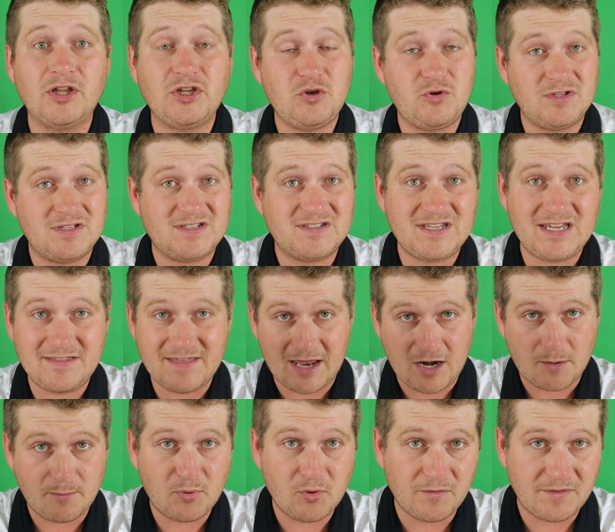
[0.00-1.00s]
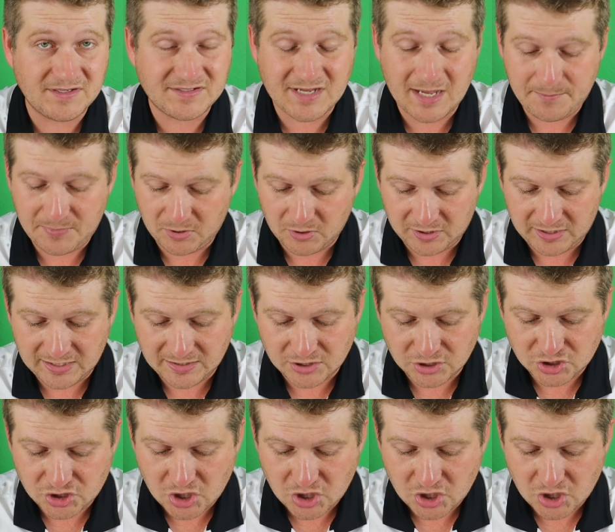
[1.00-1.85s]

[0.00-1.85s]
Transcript: And you could see that. I'll pull this up here again to